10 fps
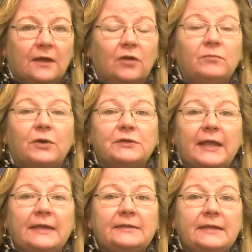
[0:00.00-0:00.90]
On March
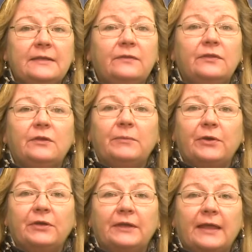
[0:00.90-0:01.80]
18th, the
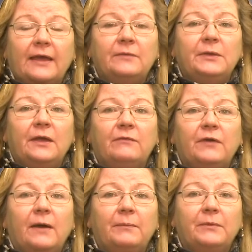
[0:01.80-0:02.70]
American Academy of
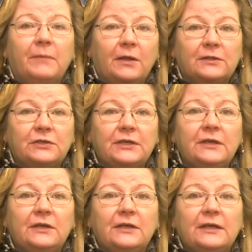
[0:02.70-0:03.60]
Ophthalmology
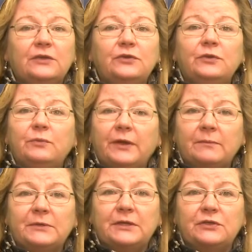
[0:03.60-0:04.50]
issued a
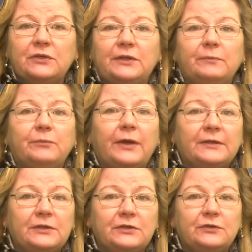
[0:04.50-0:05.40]
recommendation that
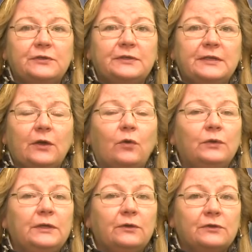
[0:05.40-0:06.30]
practitioners see
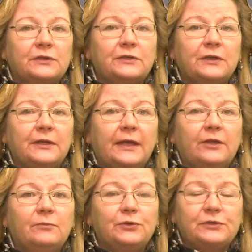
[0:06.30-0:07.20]
only urgent
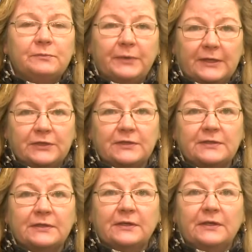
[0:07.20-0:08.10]
and
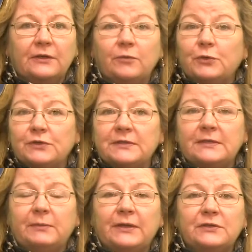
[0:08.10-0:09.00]

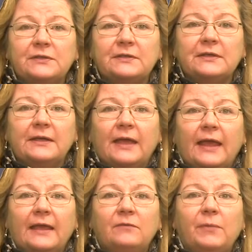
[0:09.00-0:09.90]
emergency patients,
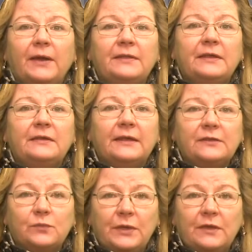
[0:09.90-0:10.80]
and by the
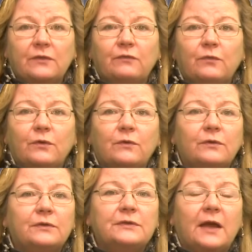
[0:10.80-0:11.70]
next week, the Four
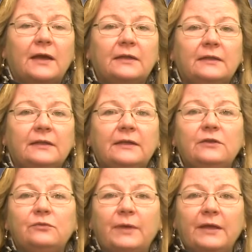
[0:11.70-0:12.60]
Corners Eye Clinic
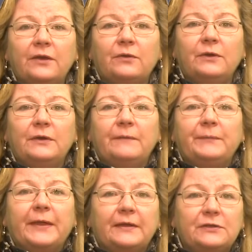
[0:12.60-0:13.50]
in Durango
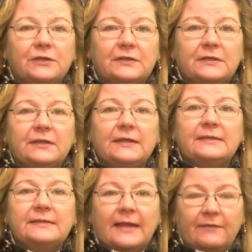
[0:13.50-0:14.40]
had adjusted
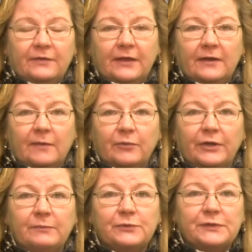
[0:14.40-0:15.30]
its staffing and
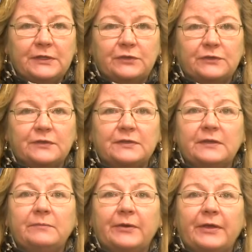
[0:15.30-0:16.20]
operating procedures,
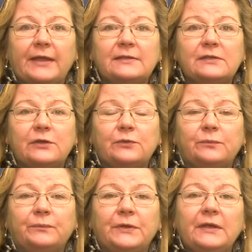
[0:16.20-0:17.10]
said Marianne
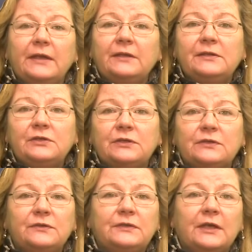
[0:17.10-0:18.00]
Sloan. In addition
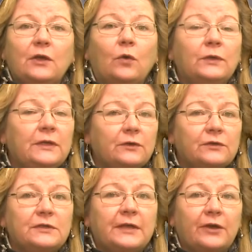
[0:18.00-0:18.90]
to seeing only
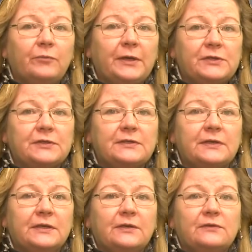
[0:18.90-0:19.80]
urgent care patients,
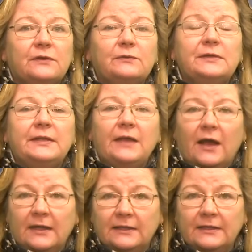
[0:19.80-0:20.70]
Sloan said the
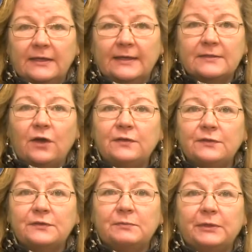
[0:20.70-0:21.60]
eye clinic has
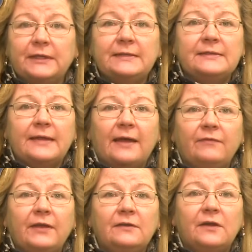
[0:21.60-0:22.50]
also split its
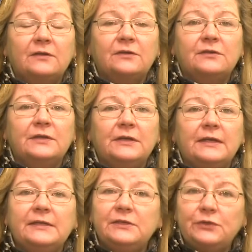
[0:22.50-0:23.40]
staff and doctors
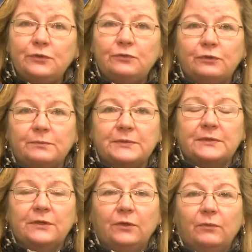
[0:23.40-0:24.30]
into 2 groups
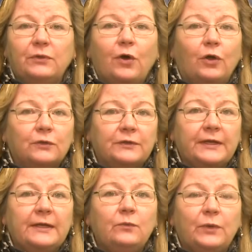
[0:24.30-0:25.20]
with
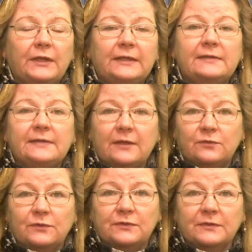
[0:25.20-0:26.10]
alternating weekly
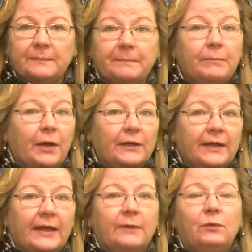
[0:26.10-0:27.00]
schedules. Pod
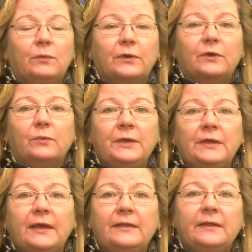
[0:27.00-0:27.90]
A will work a
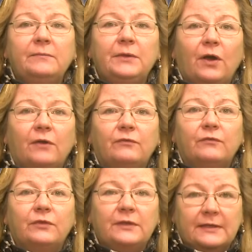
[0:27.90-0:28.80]
week and then be off
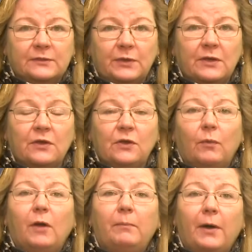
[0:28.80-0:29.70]
for the next week,
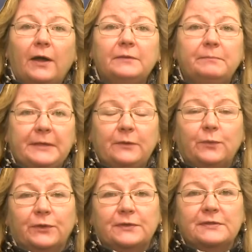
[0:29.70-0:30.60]
while Pod B
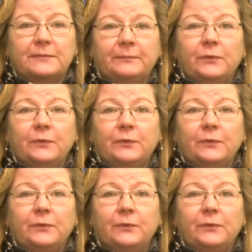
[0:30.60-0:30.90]
works.